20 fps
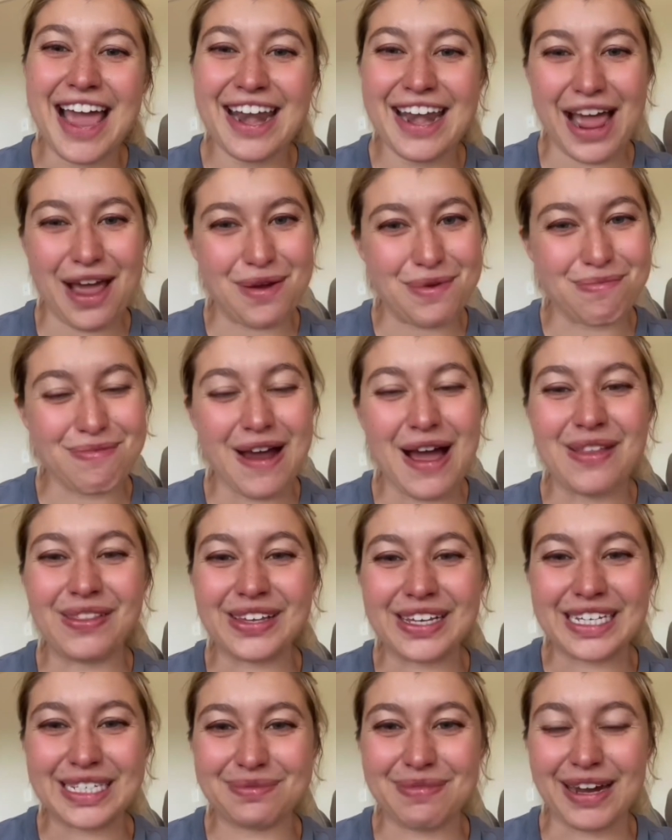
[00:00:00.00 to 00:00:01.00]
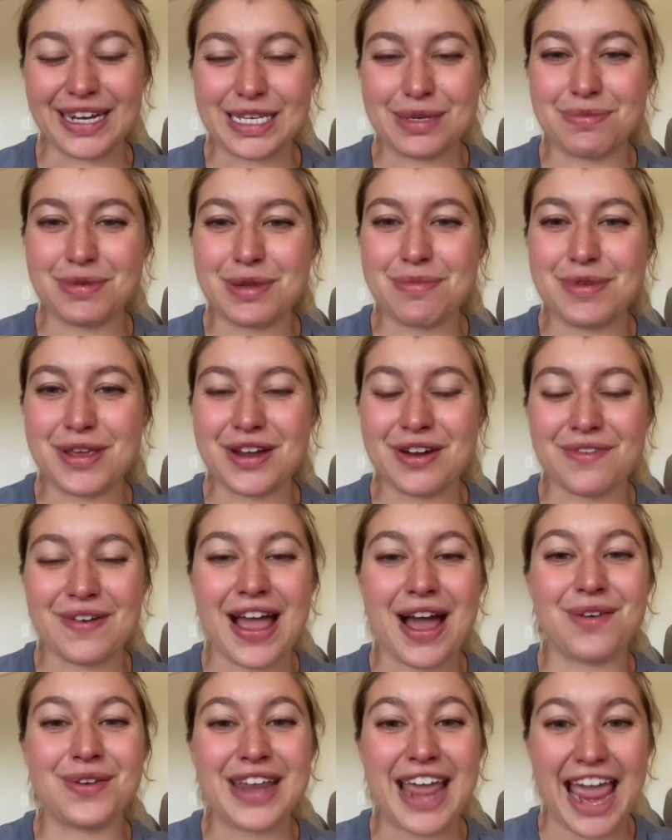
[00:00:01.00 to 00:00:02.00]
I would probably expect him to be
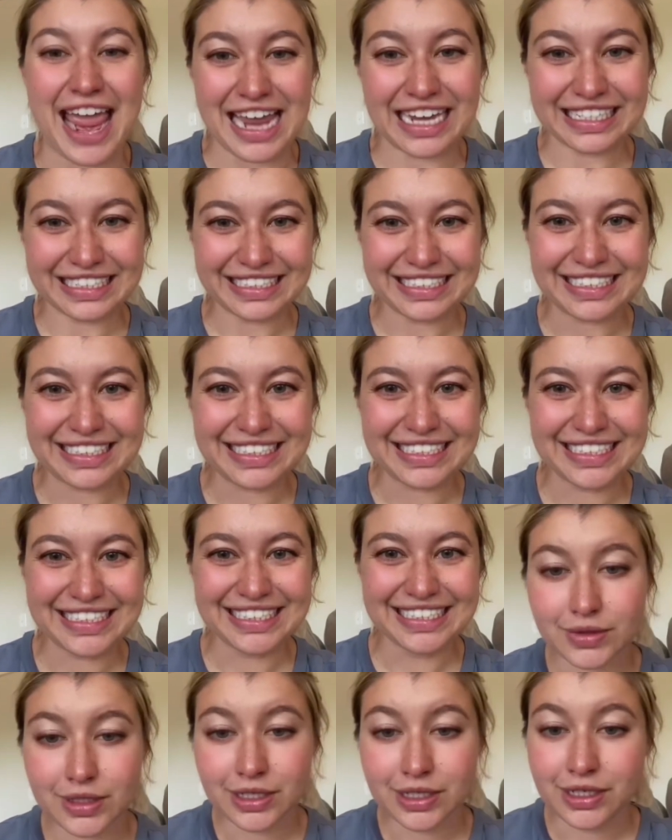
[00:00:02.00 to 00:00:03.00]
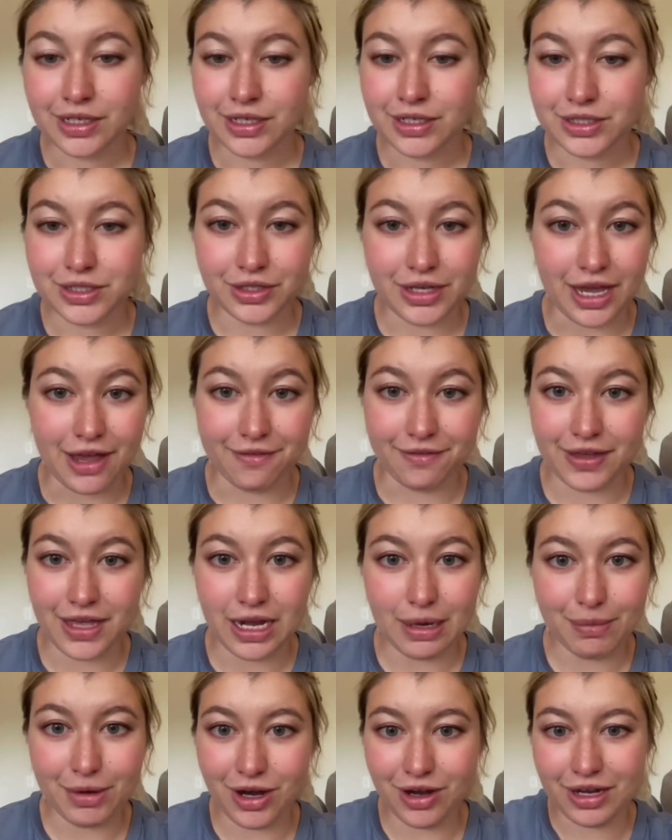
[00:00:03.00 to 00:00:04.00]
around 8. So yeah,
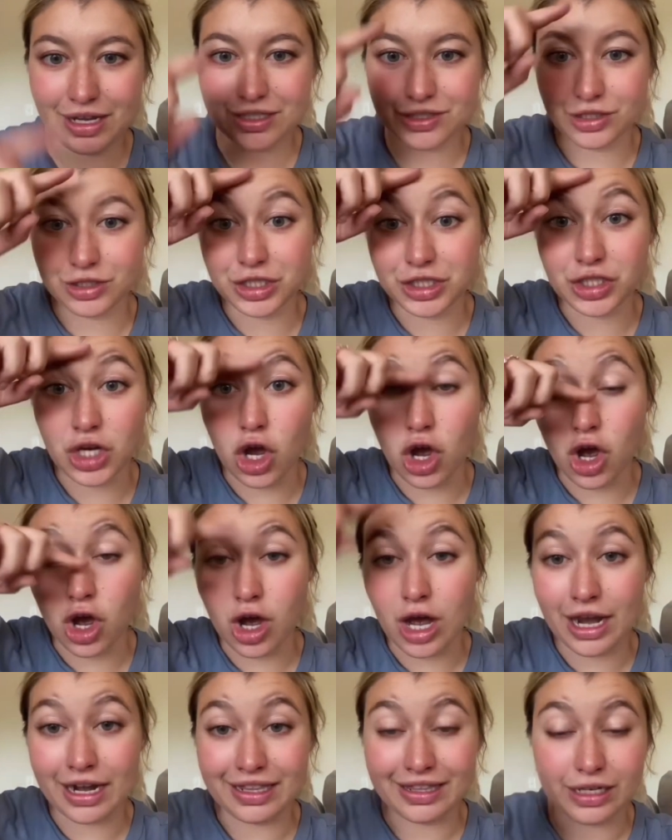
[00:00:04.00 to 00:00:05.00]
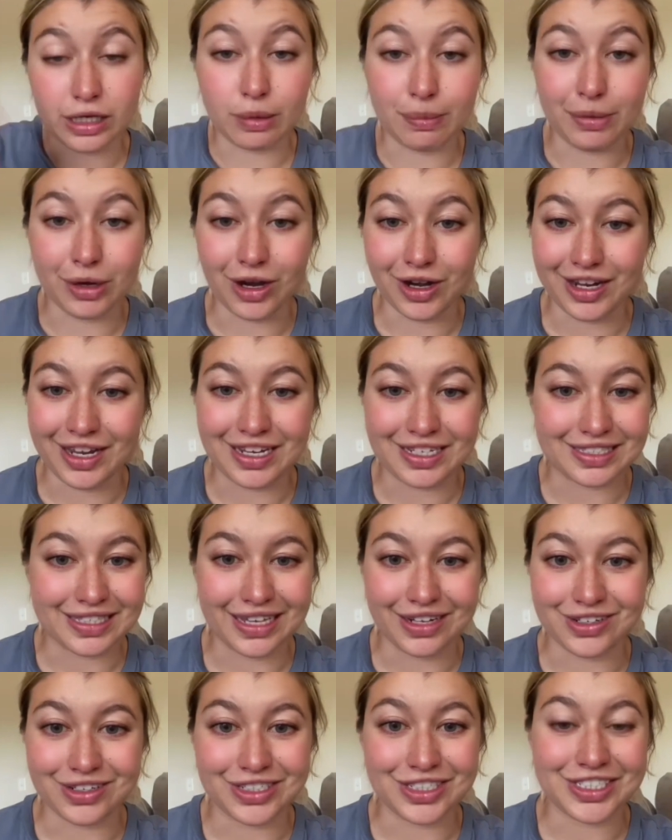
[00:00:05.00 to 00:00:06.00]
Vienna markings are just odd little markings
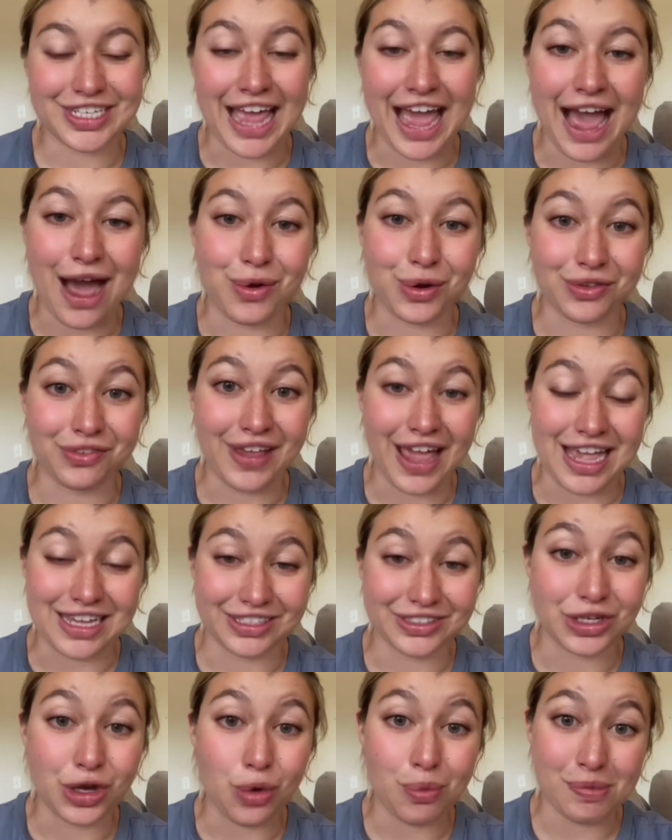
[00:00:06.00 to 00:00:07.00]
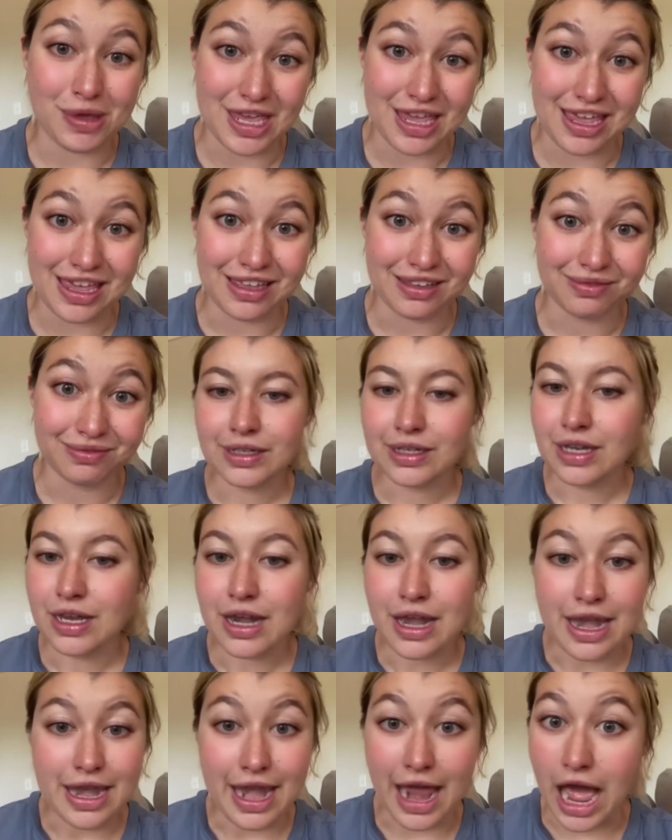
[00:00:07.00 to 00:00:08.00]
that are just out of SOP.
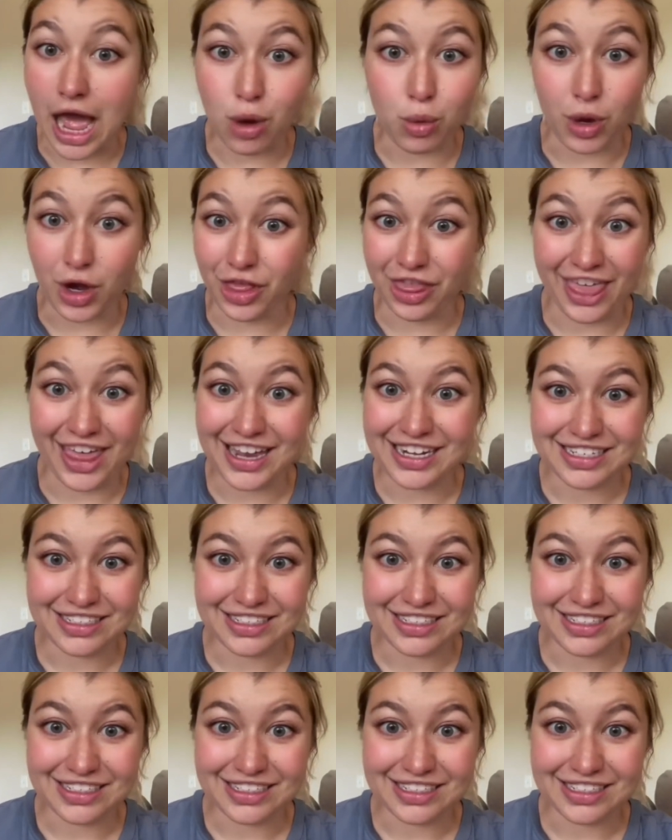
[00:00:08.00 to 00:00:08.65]
Not worth it.